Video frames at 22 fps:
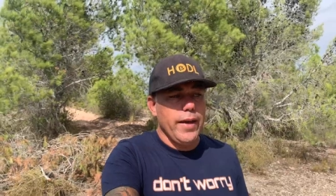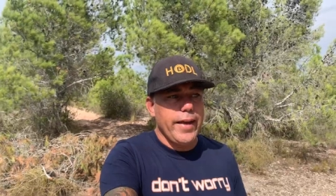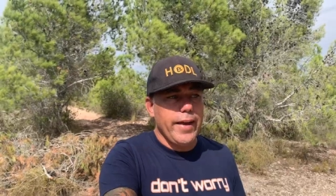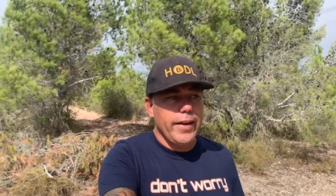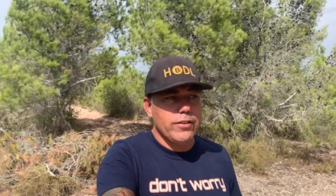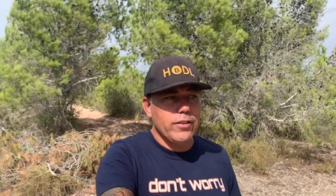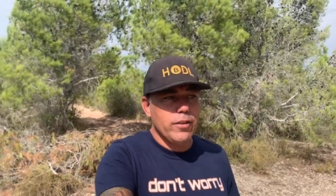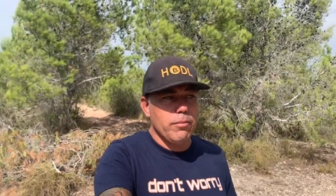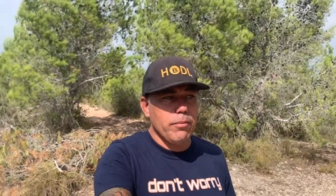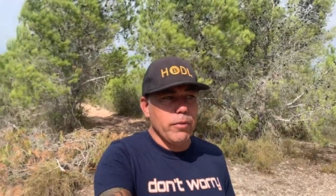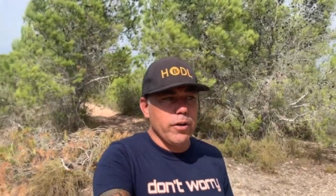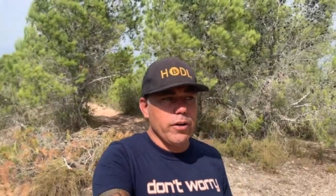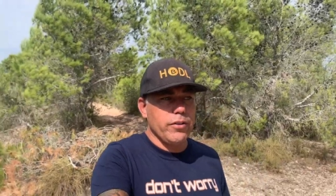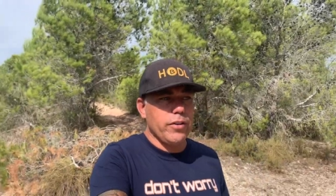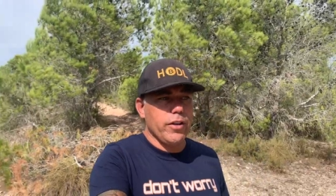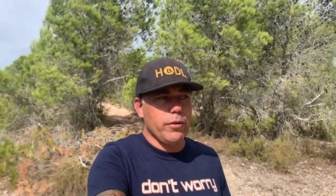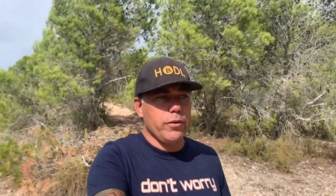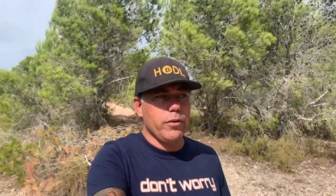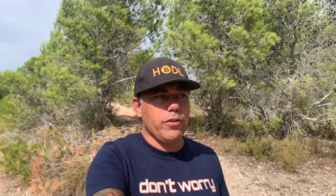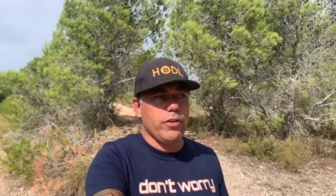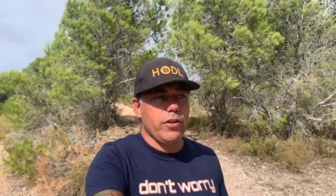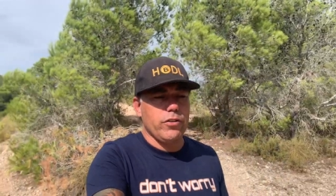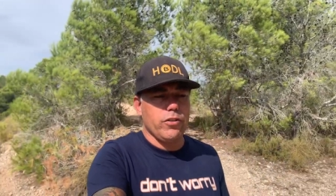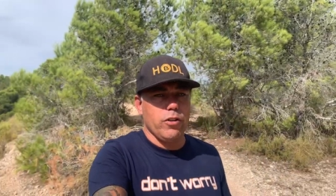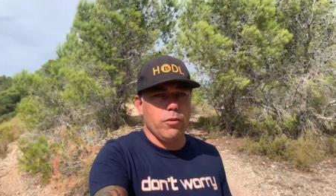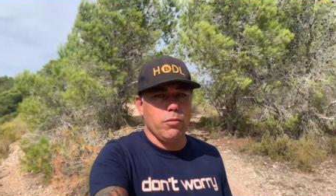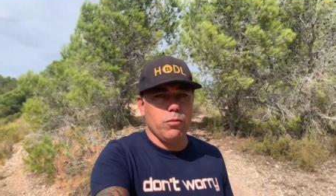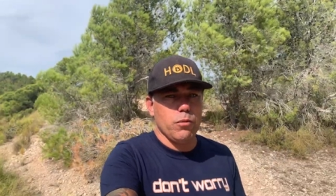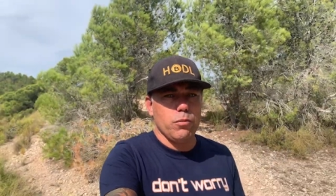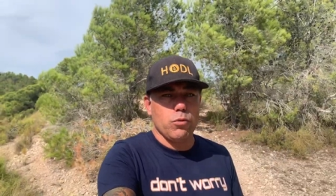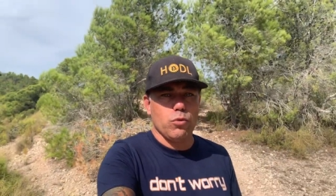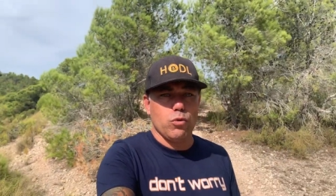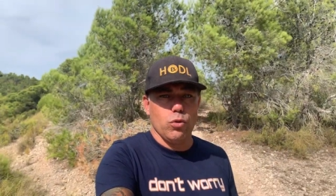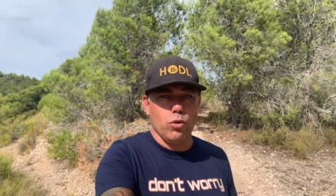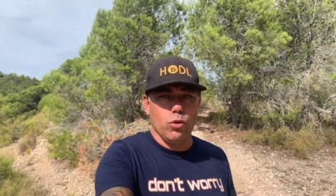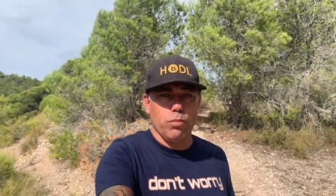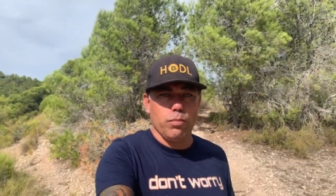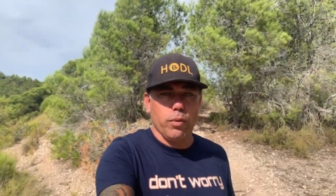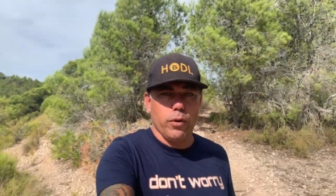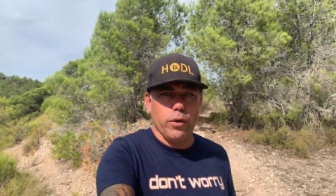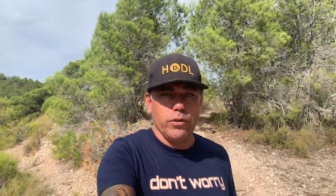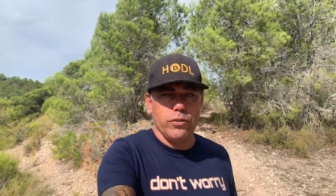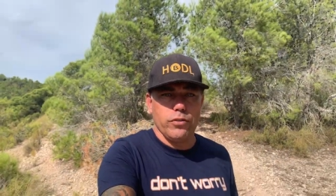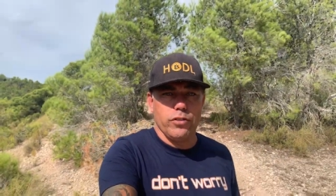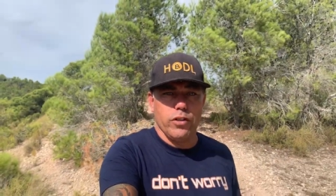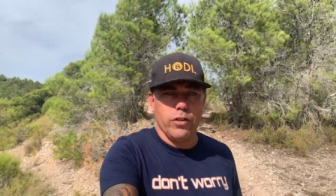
as the monetary system 2.0.